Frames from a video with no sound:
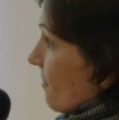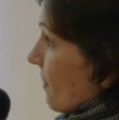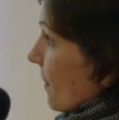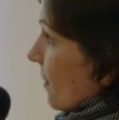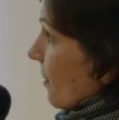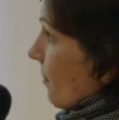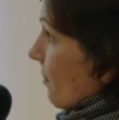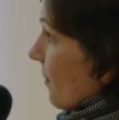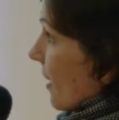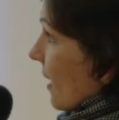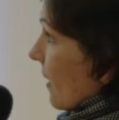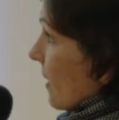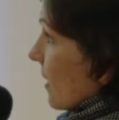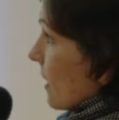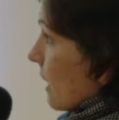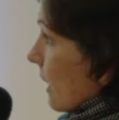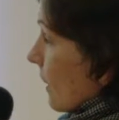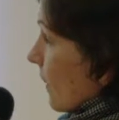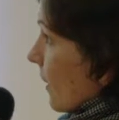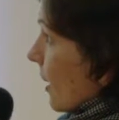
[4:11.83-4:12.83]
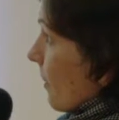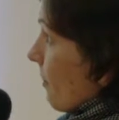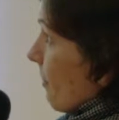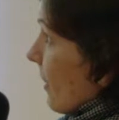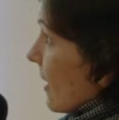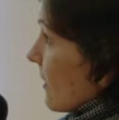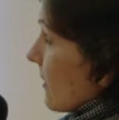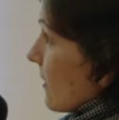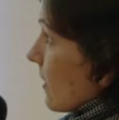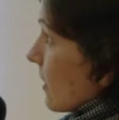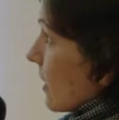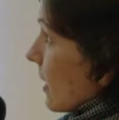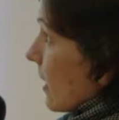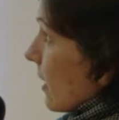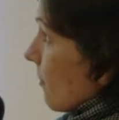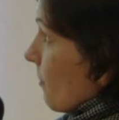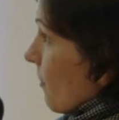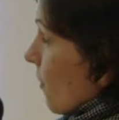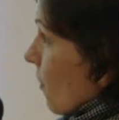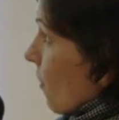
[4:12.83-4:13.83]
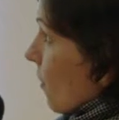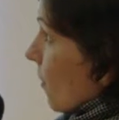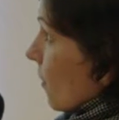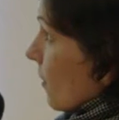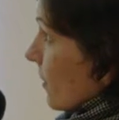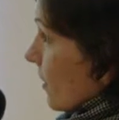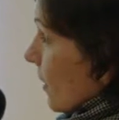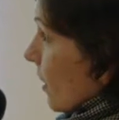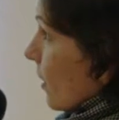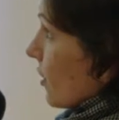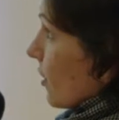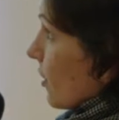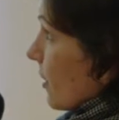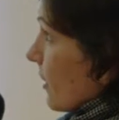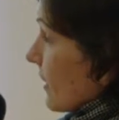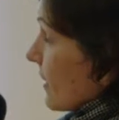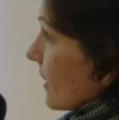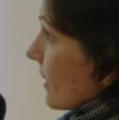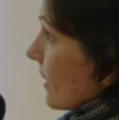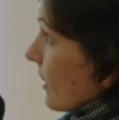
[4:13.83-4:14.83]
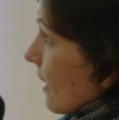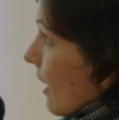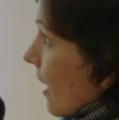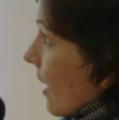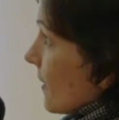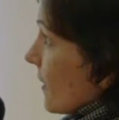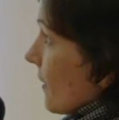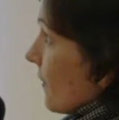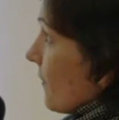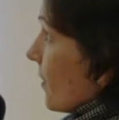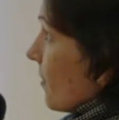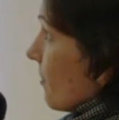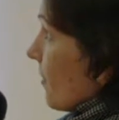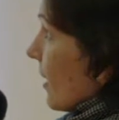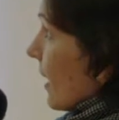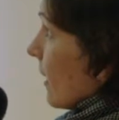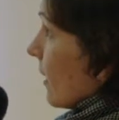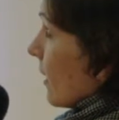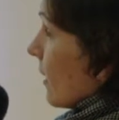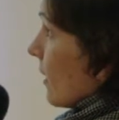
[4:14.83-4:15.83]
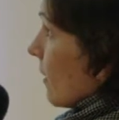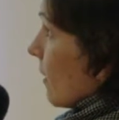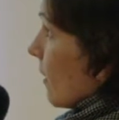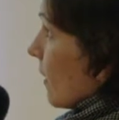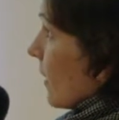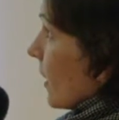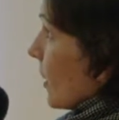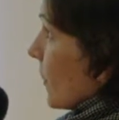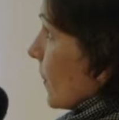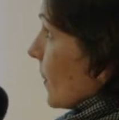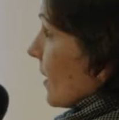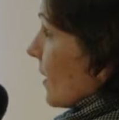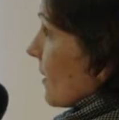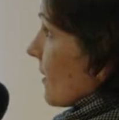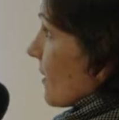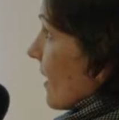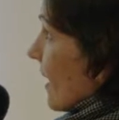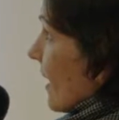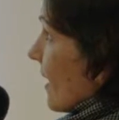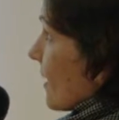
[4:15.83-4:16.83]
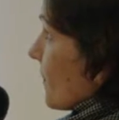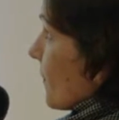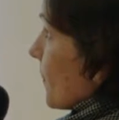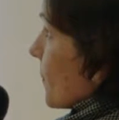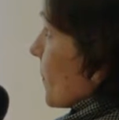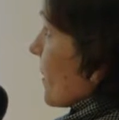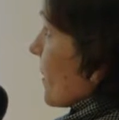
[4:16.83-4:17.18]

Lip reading: paramilitary, but still other female units, as for